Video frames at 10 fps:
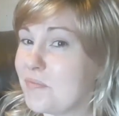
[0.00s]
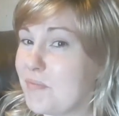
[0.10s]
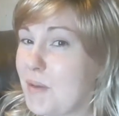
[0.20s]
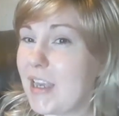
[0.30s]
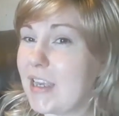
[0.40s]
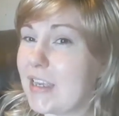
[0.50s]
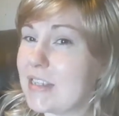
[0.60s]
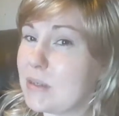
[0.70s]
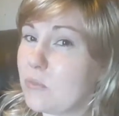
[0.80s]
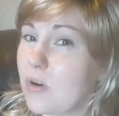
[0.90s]
Maybe I could
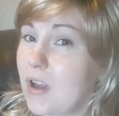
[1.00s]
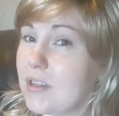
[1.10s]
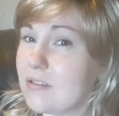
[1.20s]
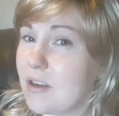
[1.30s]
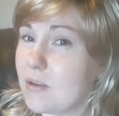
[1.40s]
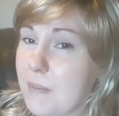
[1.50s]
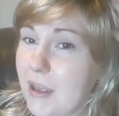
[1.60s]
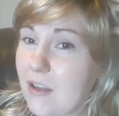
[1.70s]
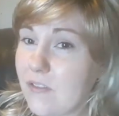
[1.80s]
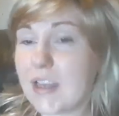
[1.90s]
get some bronzer on my
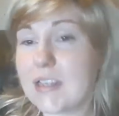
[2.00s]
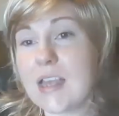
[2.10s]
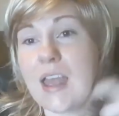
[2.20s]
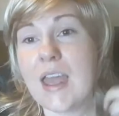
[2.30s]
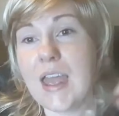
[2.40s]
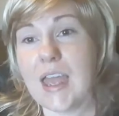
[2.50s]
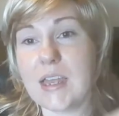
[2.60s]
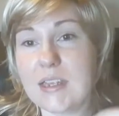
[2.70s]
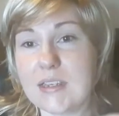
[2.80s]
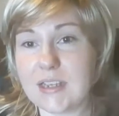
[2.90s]
pale face,
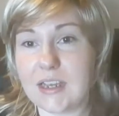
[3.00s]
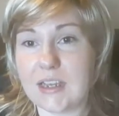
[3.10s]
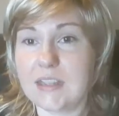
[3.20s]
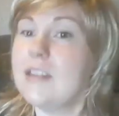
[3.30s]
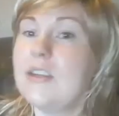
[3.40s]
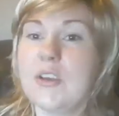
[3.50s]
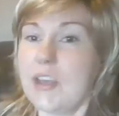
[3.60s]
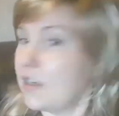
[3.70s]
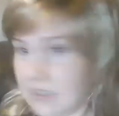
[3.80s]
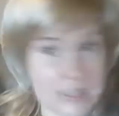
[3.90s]
and then you can
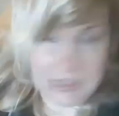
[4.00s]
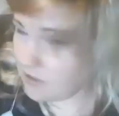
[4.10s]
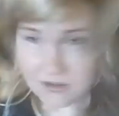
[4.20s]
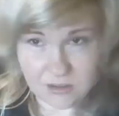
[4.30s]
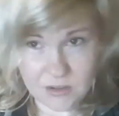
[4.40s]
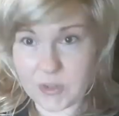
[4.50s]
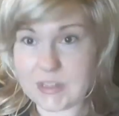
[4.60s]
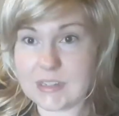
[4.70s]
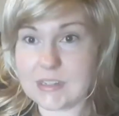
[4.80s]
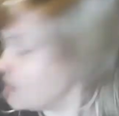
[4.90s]
kind of see
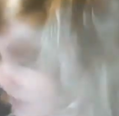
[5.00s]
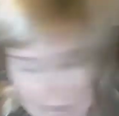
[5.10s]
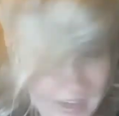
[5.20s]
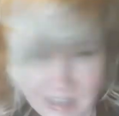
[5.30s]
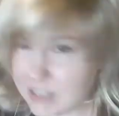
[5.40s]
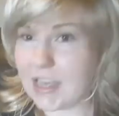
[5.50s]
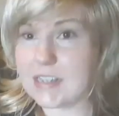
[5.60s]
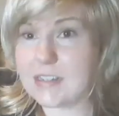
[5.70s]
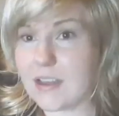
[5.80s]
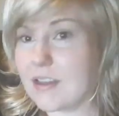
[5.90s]
what this is like. It actually
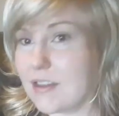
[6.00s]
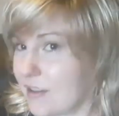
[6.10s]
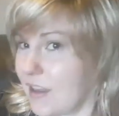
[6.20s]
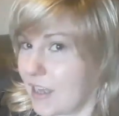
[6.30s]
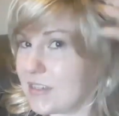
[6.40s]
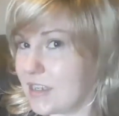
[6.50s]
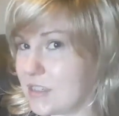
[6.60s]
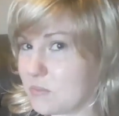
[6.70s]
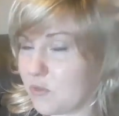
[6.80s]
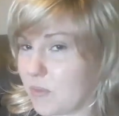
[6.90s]
has it has
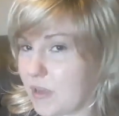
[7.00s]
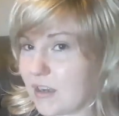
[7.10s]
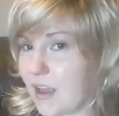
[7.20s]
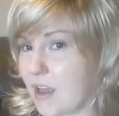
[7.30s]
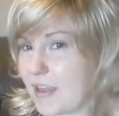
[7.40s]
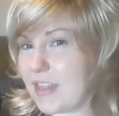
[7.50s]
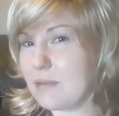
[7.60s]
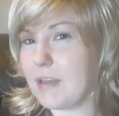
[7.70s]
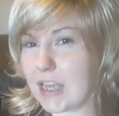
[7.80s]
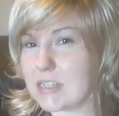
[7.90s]
nice movement. I
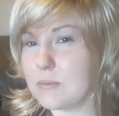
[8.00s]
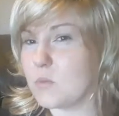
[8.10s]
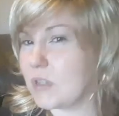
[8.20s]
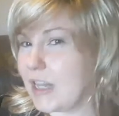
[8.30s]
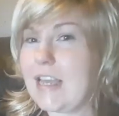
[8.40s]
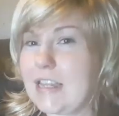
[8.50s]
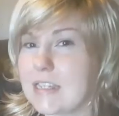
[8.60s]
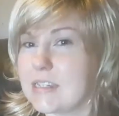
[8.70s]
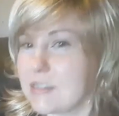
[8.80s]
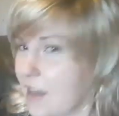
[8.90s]
think my husband would like
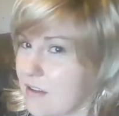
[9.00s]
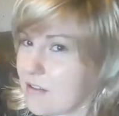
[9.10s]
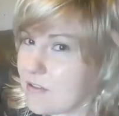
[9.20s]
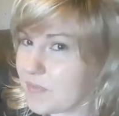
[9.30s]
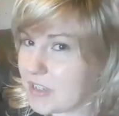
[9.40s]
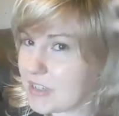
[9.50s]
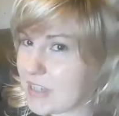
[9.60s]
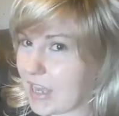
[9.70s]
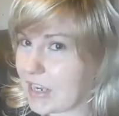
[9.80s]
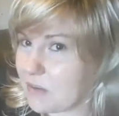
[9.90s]
this style because
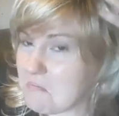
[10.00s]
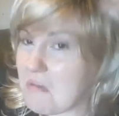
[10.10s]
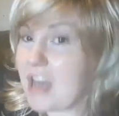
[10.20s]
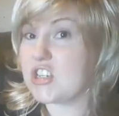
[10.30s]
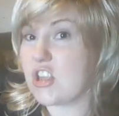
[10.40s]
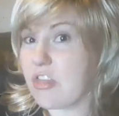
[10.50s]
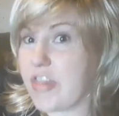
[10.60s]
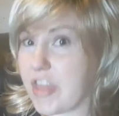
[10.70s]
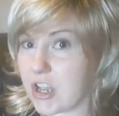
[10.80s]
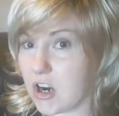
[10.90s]
I had a much
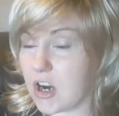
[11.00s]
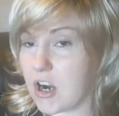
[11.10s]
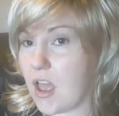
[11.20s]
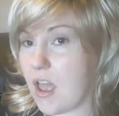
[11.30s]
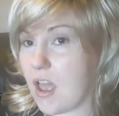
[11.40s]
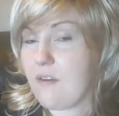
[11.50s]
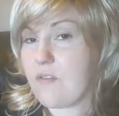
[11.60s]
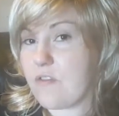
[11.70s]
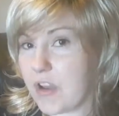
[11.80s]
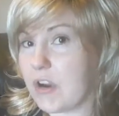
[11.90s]
thicker,
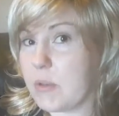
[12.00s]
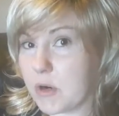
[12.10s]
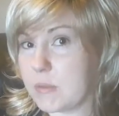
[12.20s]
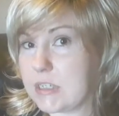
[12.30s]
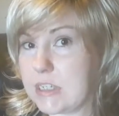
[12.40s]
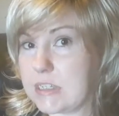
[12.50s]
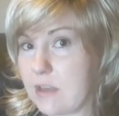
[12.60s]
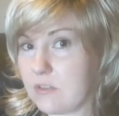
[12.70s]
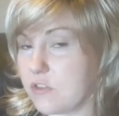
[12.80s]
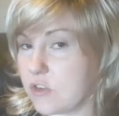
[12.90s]
very permatease
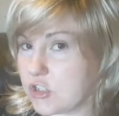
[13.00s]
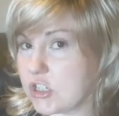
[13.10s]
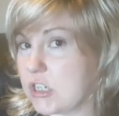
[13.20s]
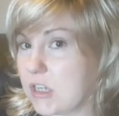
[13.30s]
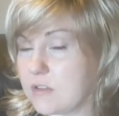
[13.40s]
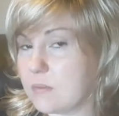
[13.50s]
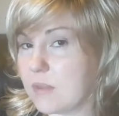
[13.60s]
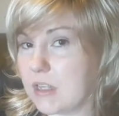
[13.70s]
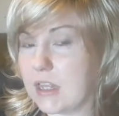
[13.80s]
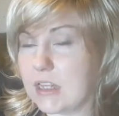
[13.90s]
heavy version of
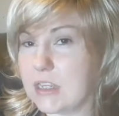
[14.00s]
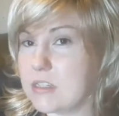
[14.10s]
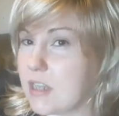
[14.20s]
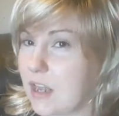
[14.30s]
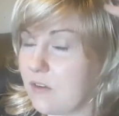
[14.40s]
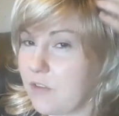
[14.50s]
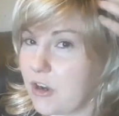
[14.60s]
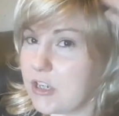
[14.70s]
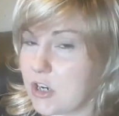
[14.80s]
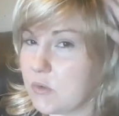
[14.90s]
something like this that had a
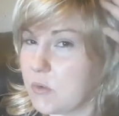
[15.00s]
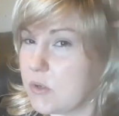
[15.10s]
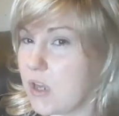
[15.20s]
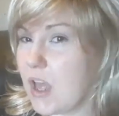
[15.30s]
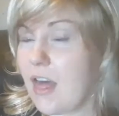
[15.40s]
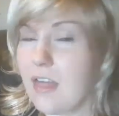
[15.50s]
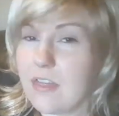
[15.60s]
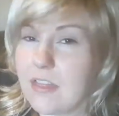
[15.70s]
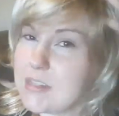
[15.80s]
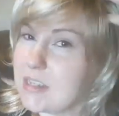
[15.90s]
very dark root.
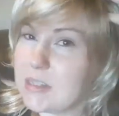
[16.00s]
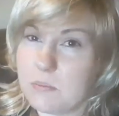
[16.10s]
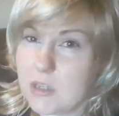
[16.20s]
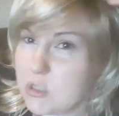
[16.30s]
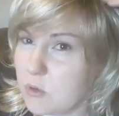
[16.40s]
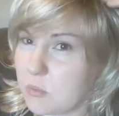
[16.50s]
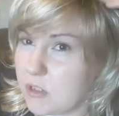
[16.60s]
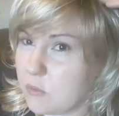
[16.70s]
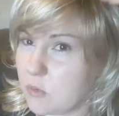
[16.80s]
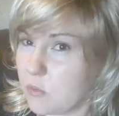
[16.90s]
This has a much more
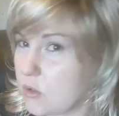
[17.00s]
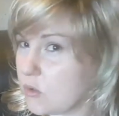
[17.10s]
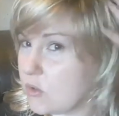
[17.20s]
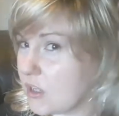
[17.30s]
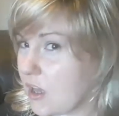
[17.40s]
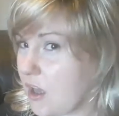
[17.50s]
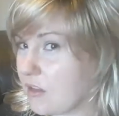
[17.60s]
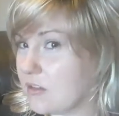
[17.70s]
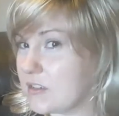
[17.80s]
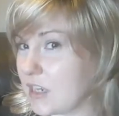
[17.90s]
believable root. The
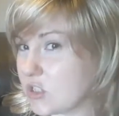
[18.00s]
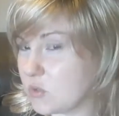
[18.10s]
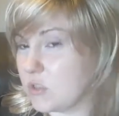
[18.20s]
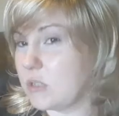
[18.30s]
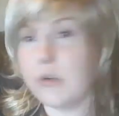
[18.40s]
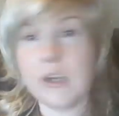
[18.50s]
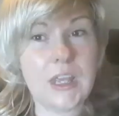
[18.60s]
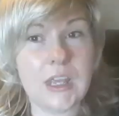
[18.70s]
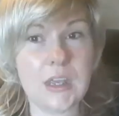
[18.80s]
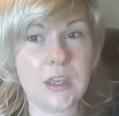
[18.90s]
color is actually really
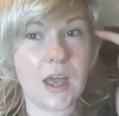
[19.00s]
pretty.